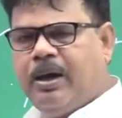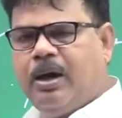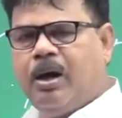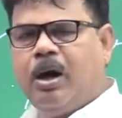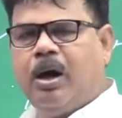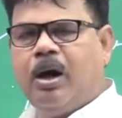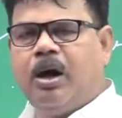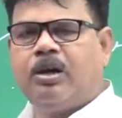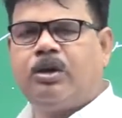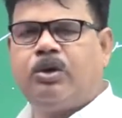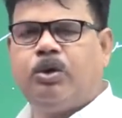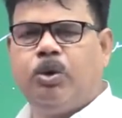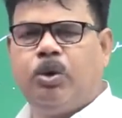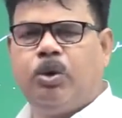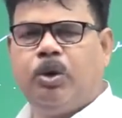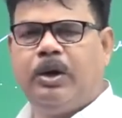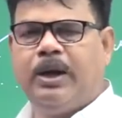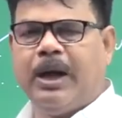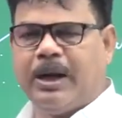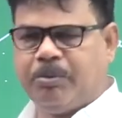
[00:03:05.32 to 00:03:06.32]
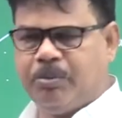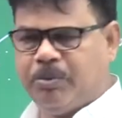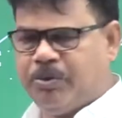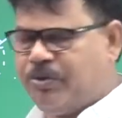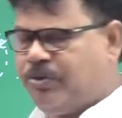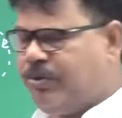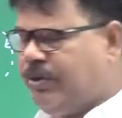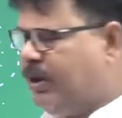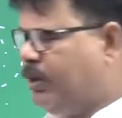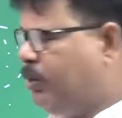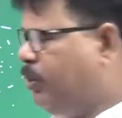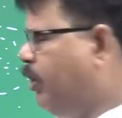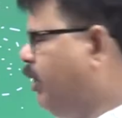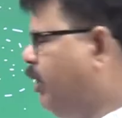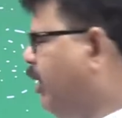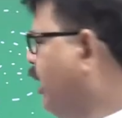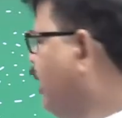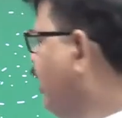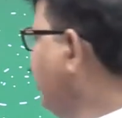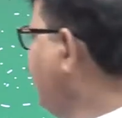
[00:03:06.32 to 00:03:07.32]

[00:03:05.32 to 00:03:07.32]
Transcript: Earth holds atmosphere? So it is